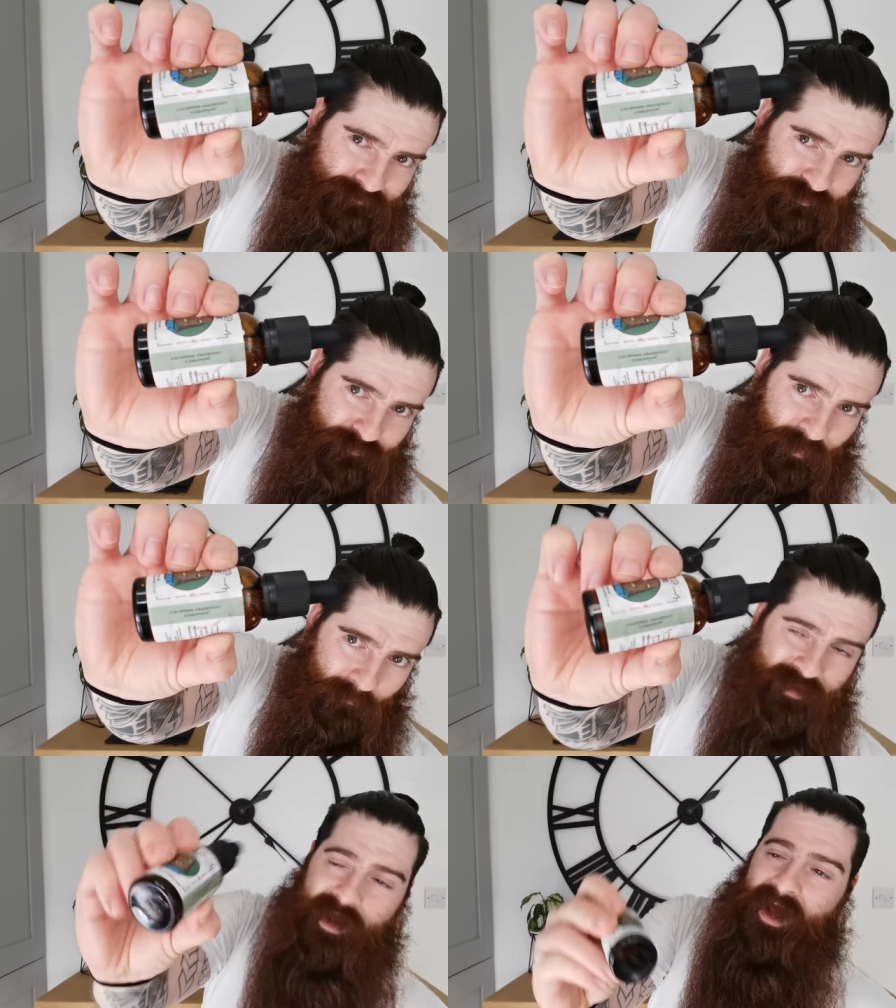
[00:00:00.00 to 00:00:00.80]
possibly
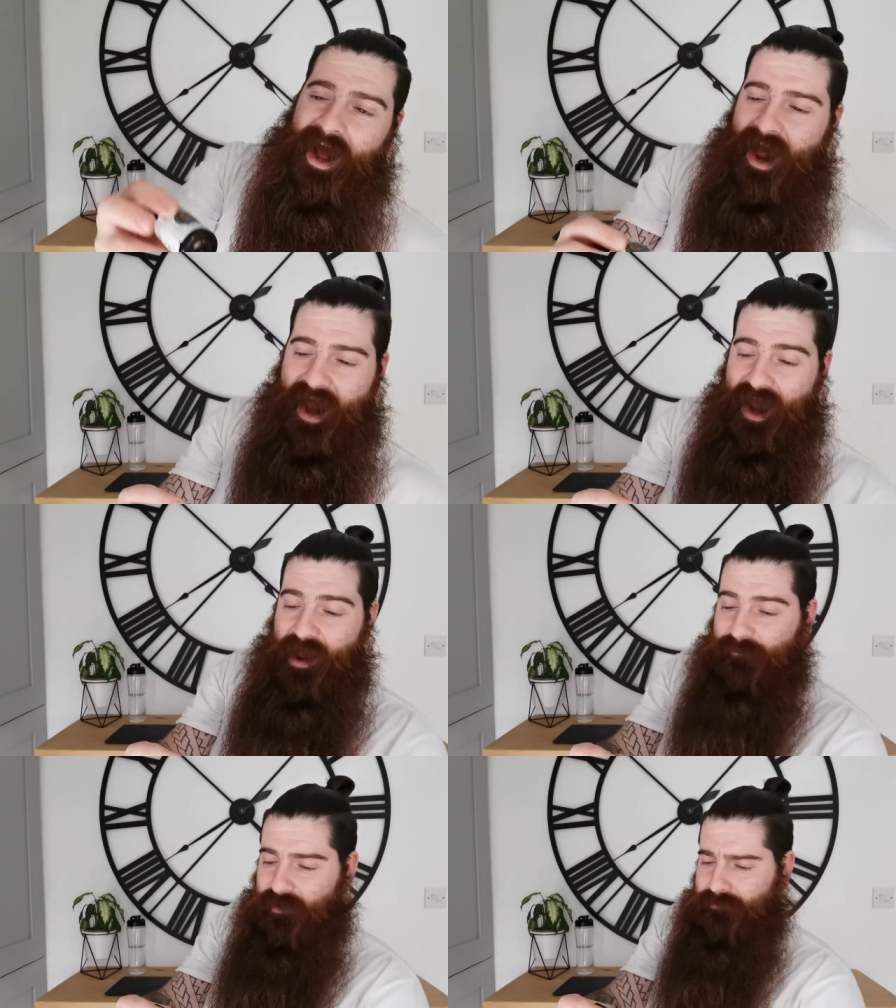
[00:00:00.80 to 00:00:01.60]
not.
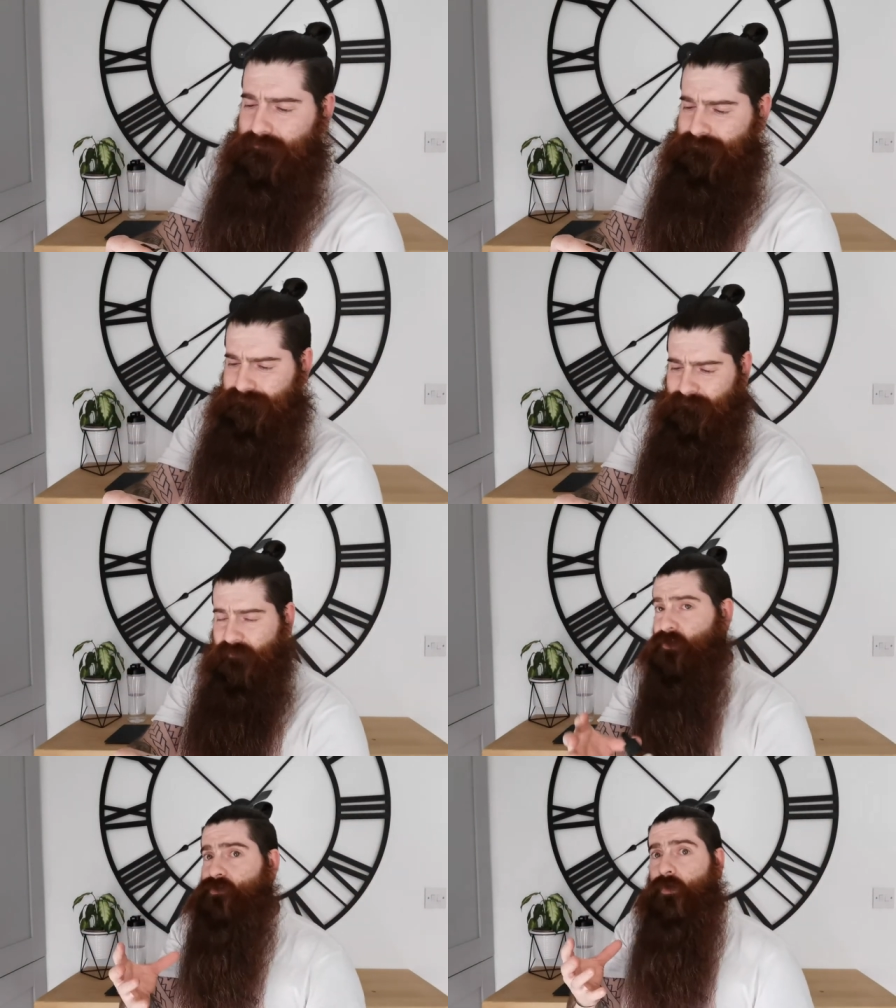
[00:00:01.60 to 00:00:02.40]
Um,
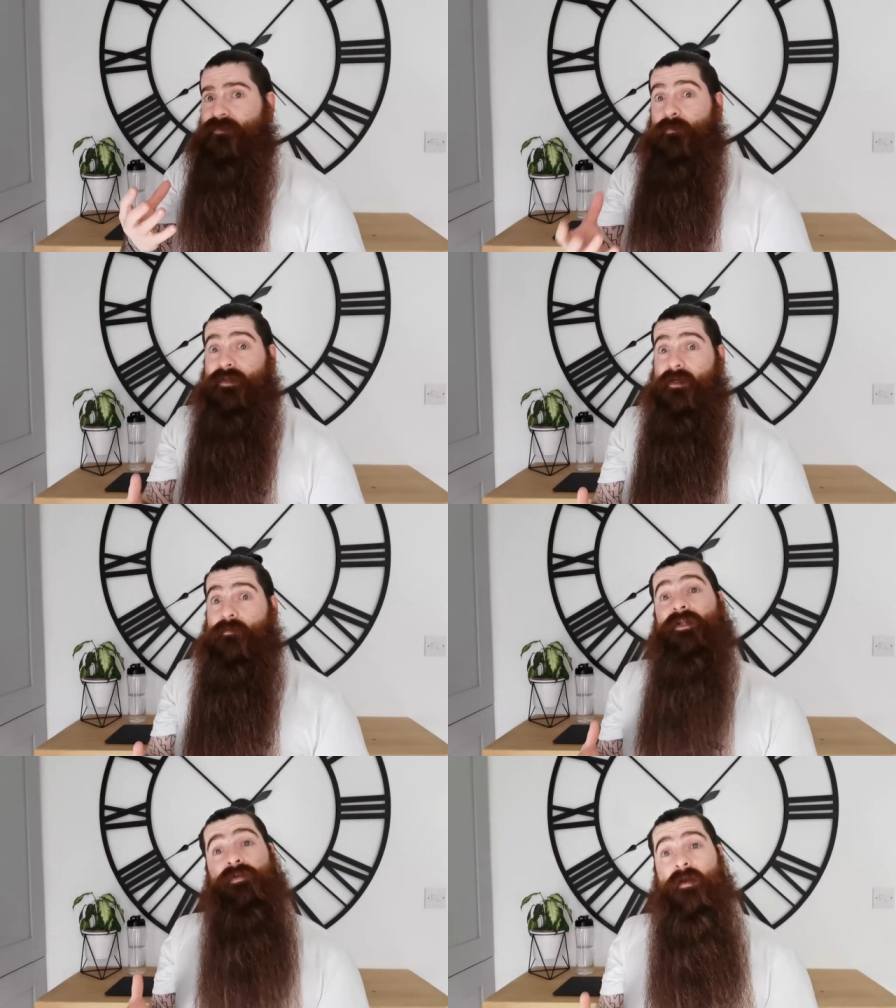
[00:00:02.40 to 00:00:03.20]
so obviously with the,
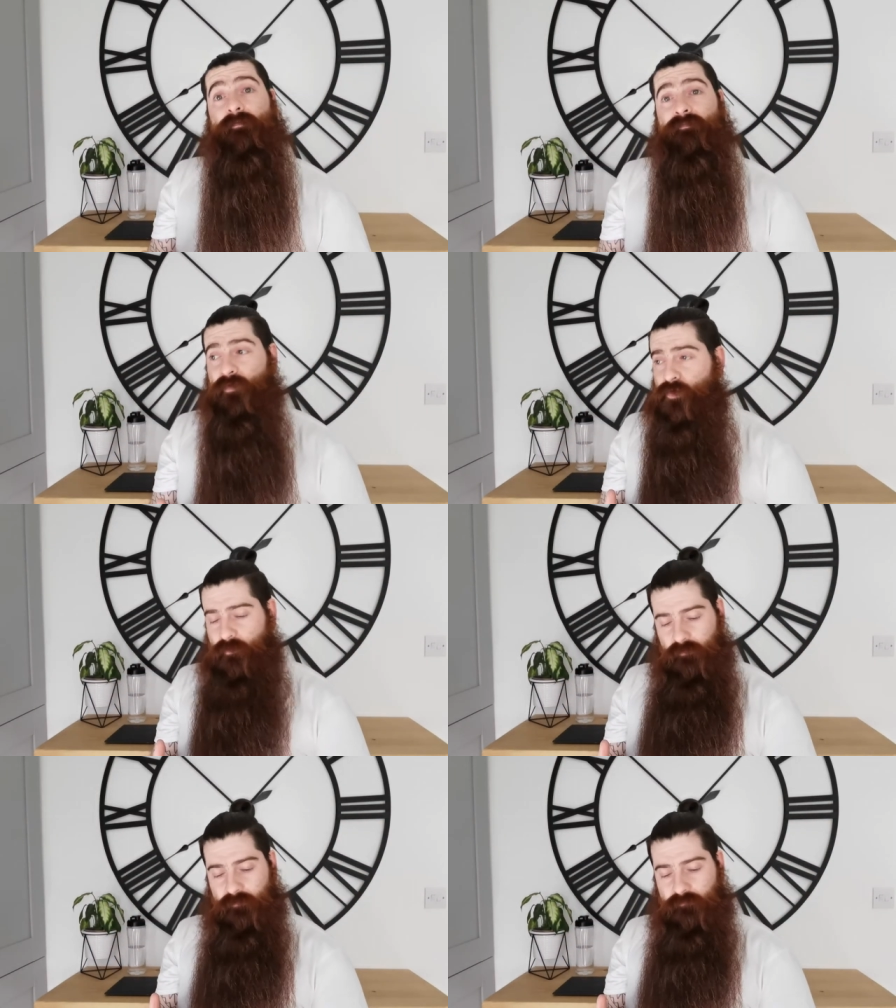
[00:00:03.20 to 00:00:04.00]
with the
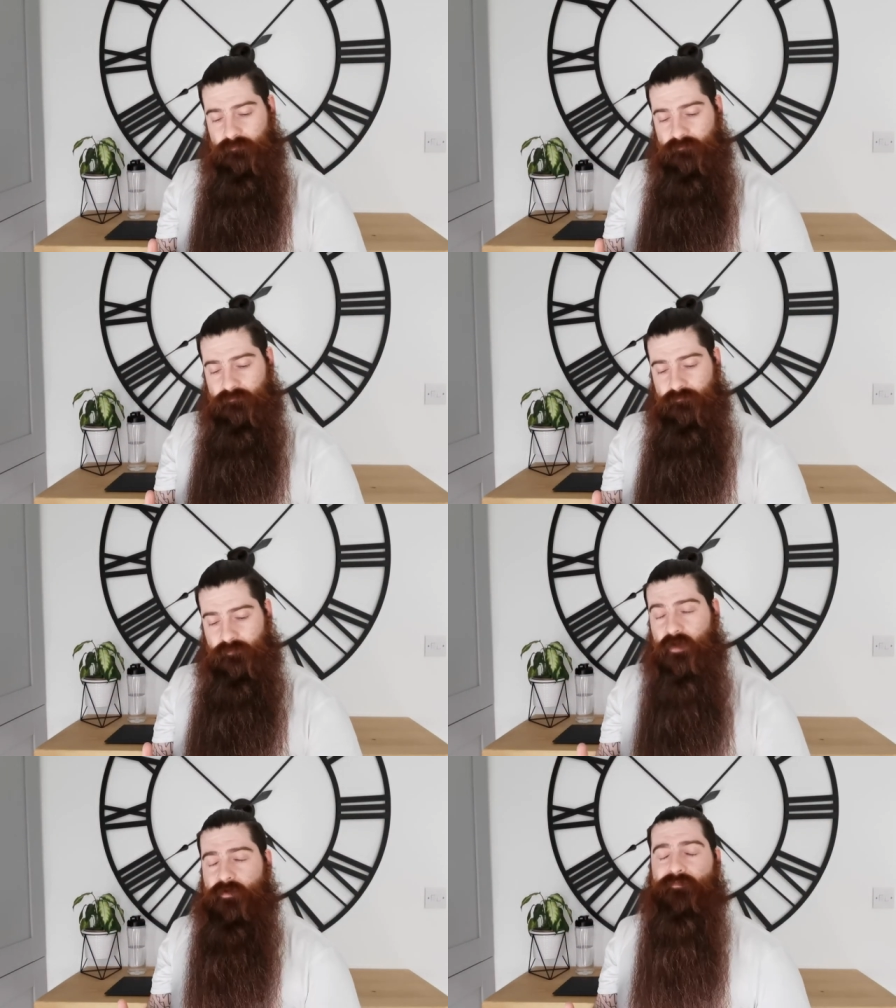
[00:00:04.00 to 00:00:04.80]
grapefruit,
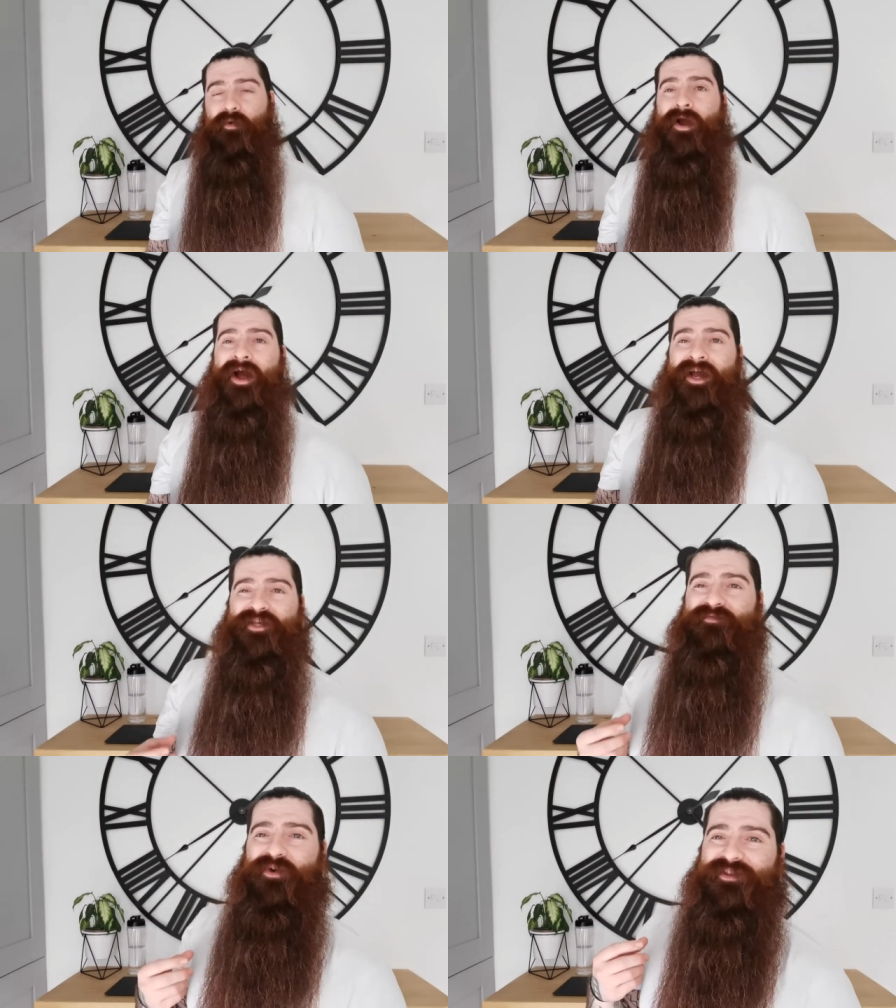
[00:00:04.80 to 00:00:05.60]
yeah, grapefruit,
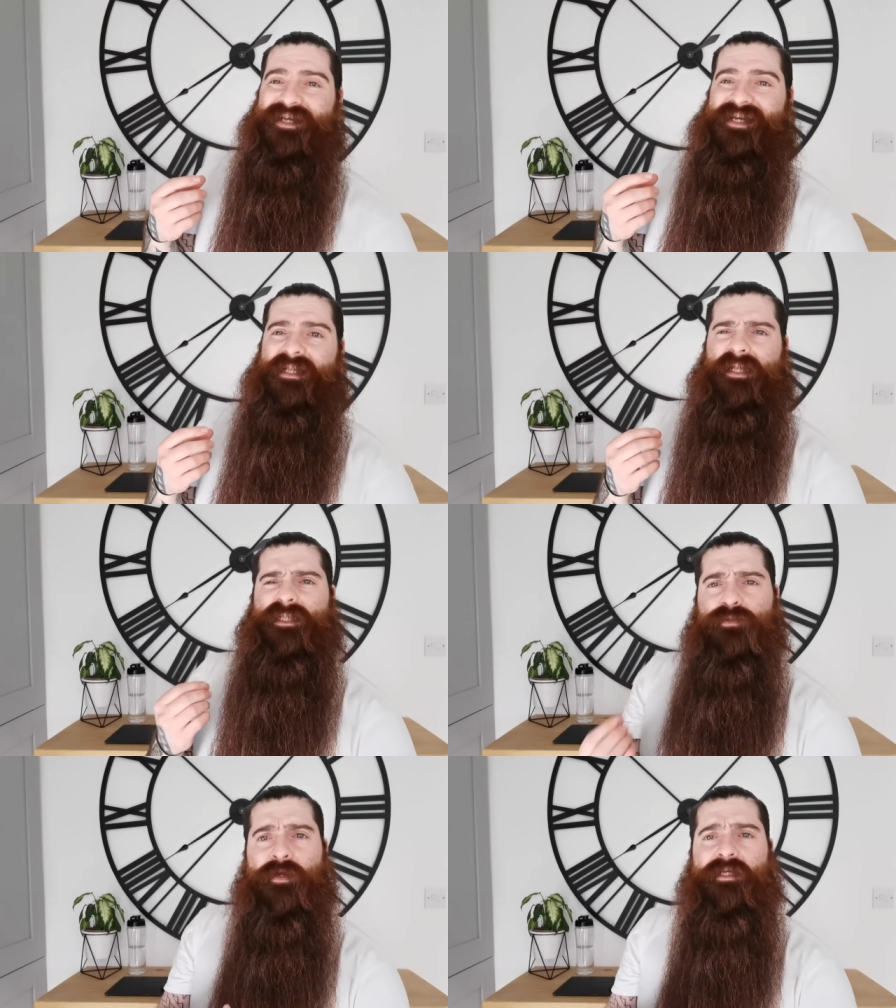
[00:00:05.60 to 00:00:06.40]
you've got the like the
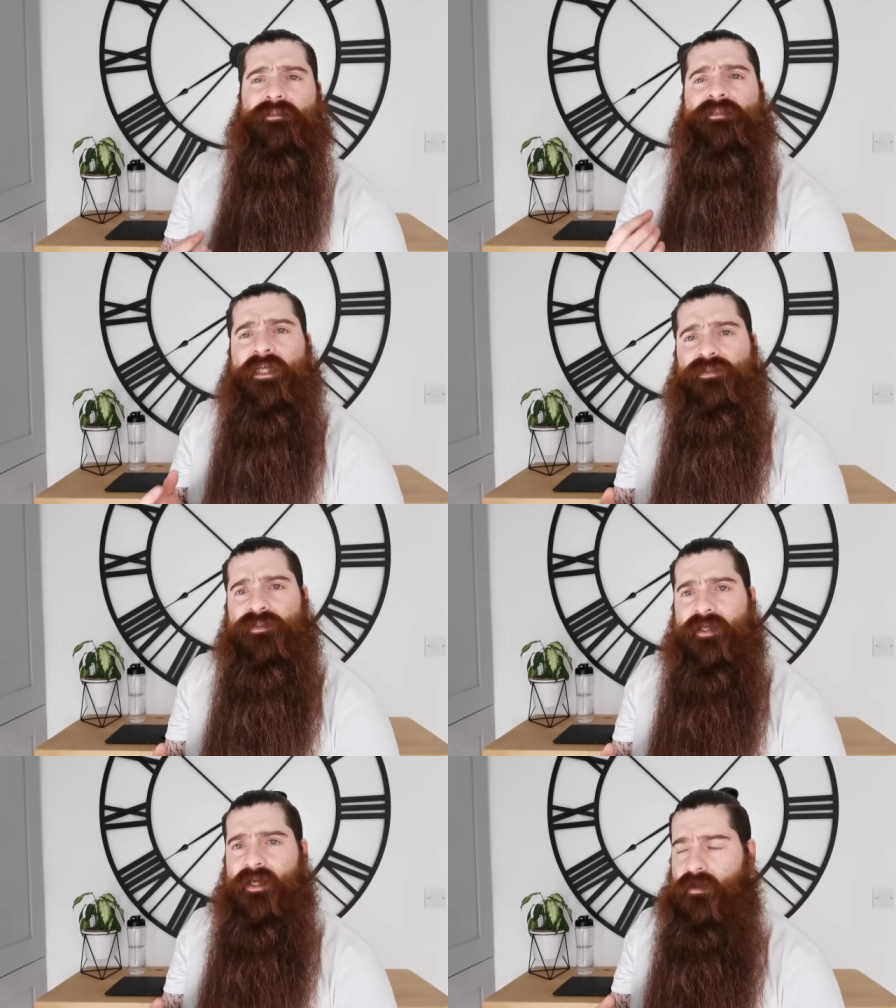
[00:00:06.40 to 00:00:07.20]
sweet
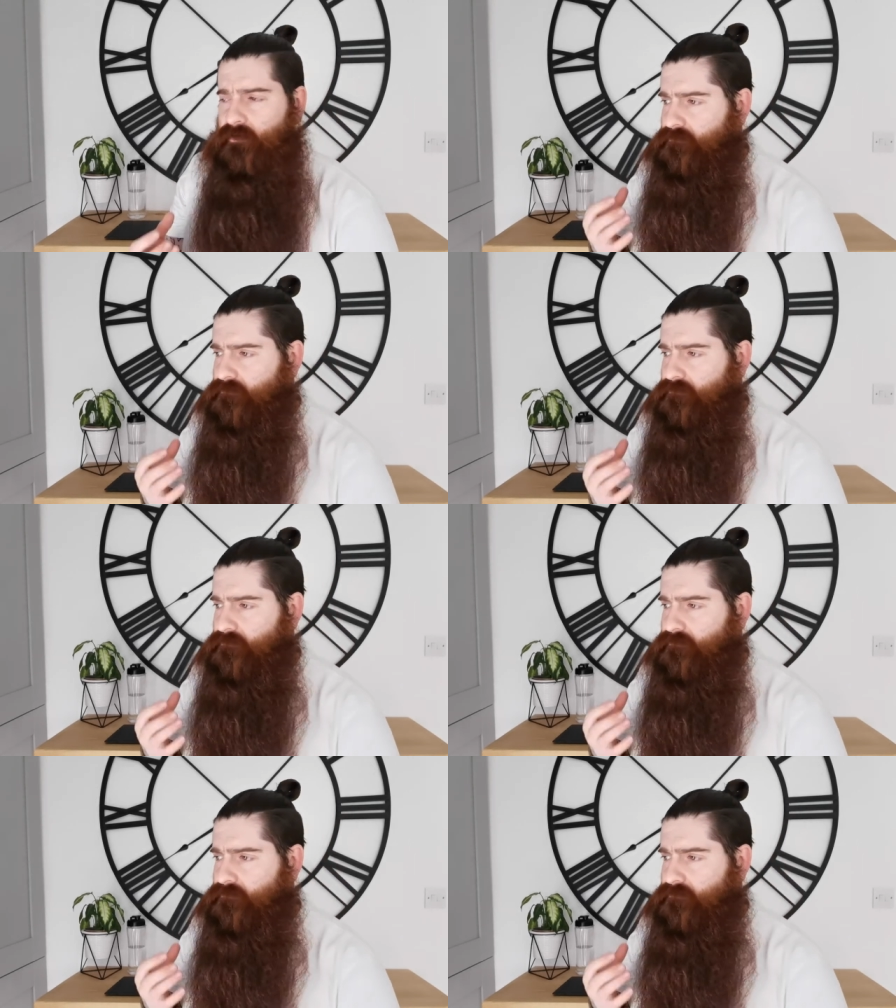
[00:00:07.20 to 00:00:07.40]
citrusy,